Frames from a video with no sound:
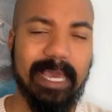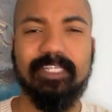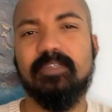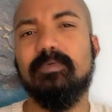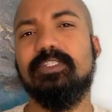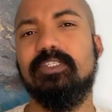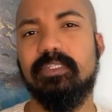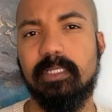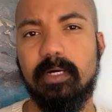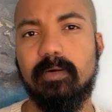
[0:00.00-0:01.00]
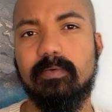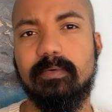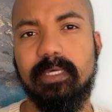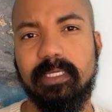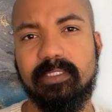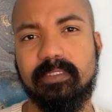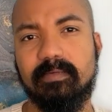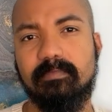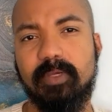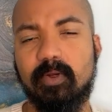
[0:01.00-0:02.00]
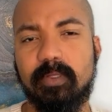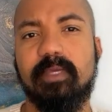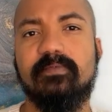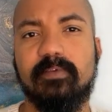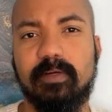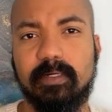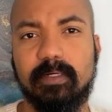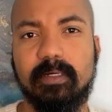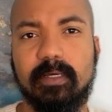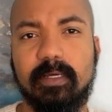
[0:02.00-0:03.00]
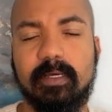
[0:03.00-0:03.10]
And I just want you to know it's purely for